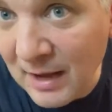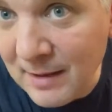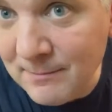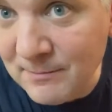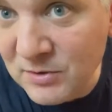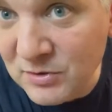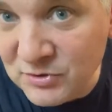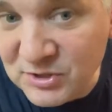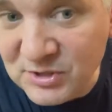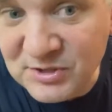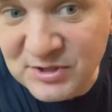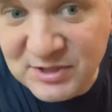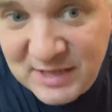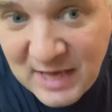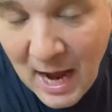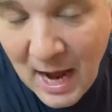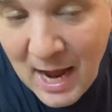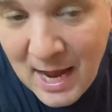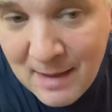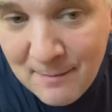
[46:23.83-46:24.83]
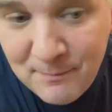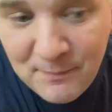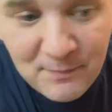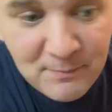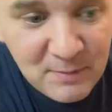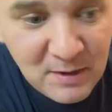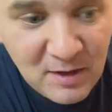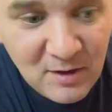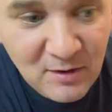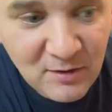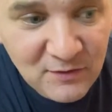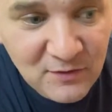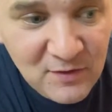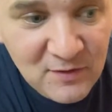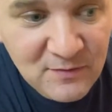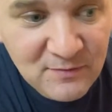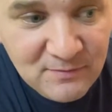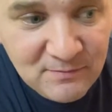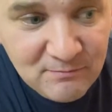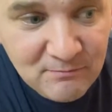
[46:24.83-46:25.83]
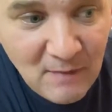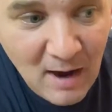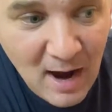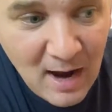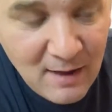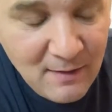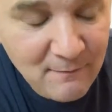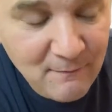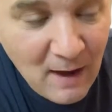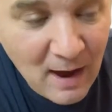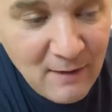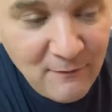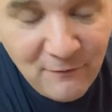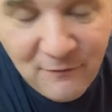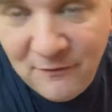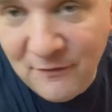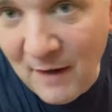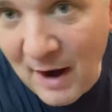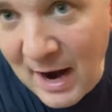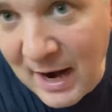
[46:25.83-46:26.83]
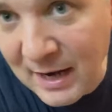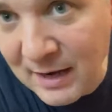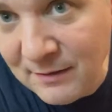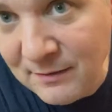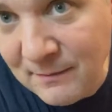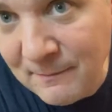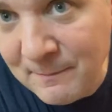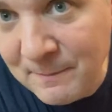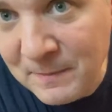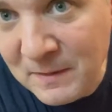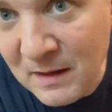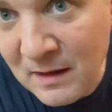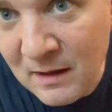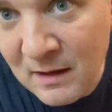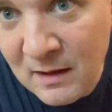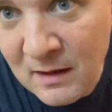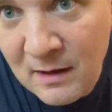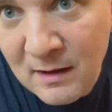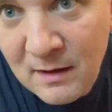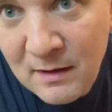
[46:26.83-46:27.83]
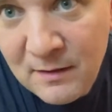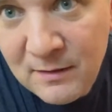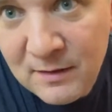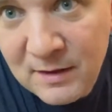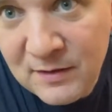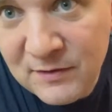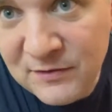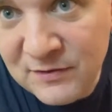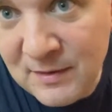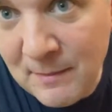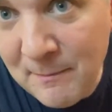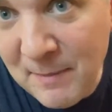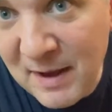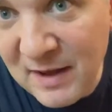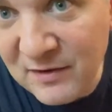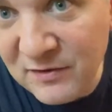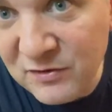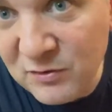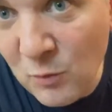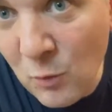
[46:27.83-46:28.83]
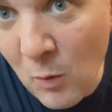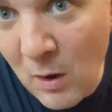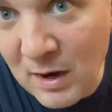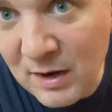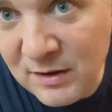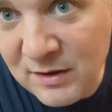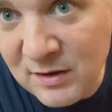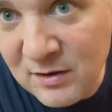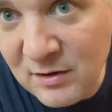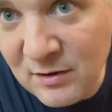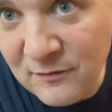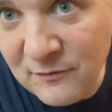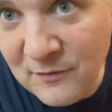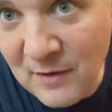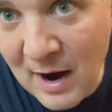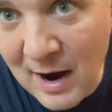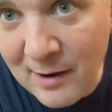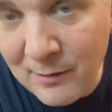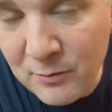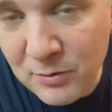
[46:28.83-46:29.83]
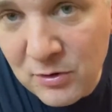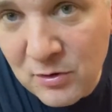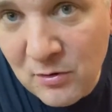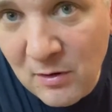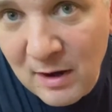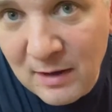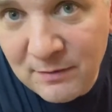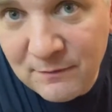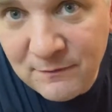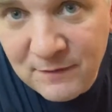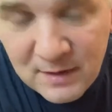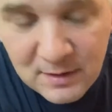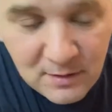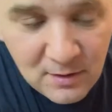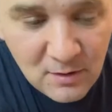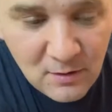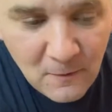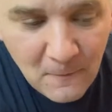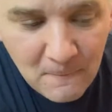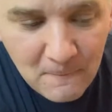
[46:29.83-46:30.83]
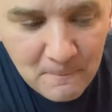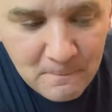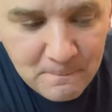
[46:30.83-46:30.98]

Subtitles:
I'm using Skype because I find it's the best quality of audio and video.